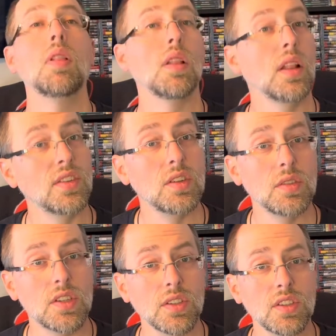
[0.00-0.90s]
Let's see if it
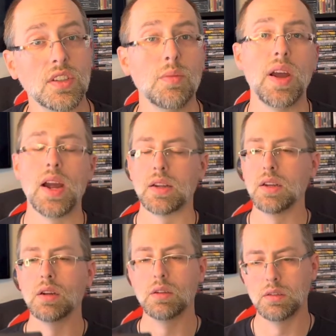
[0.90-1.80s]
tells us on the back
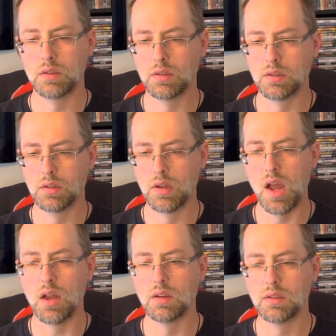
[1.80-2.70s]
here.
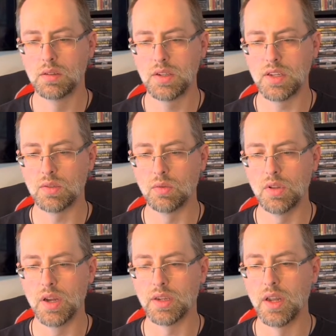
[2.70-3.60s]
Ah, yes, we're in
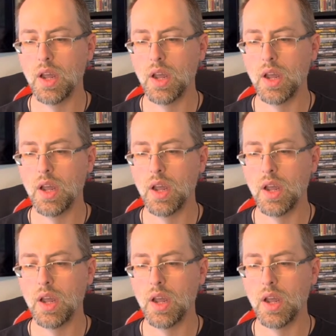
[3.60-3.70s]
luck.